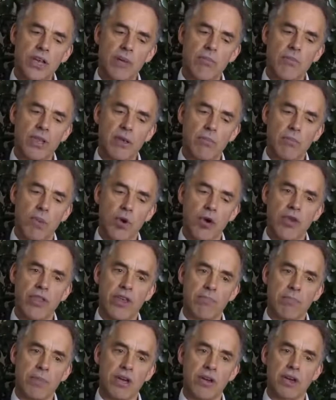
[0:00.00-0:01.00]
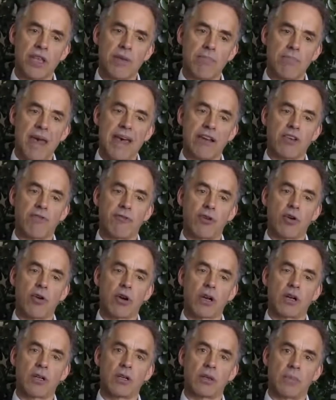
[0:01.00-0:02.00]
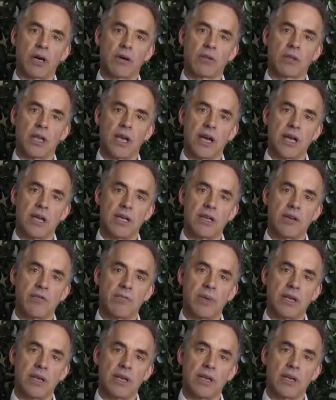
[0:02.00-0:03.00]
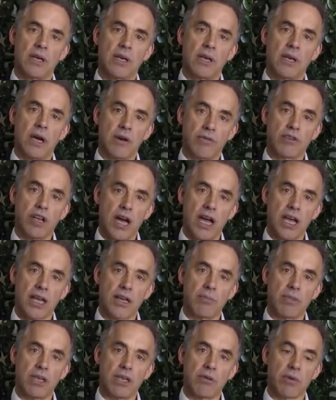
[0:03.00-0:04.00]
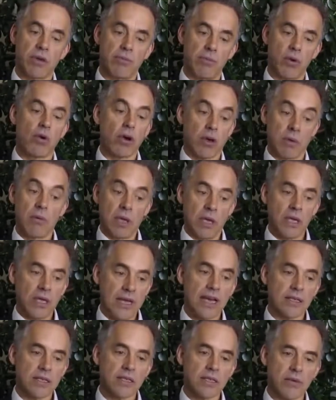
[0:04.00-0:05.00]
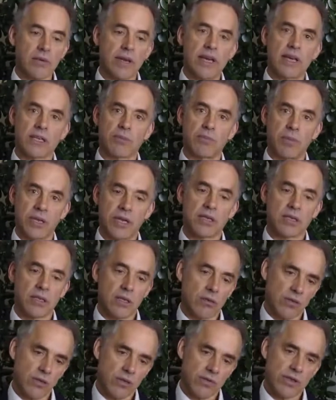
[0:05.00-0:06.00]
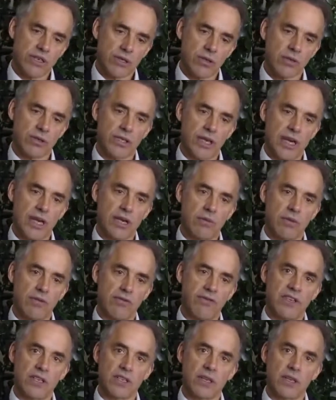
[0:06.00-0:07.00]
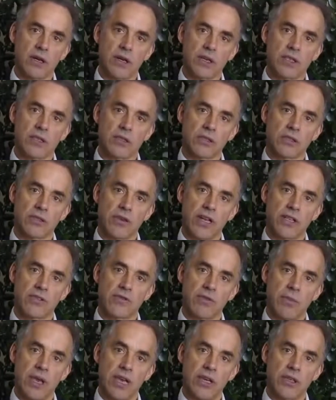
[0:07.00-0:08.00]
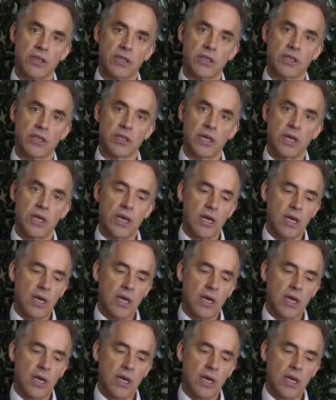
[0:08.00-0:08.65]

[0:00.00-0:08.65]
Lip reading: something more than merely metaphorical about the idea of dying and being reborn? Yes, there is, because those are associated with physiological transformations.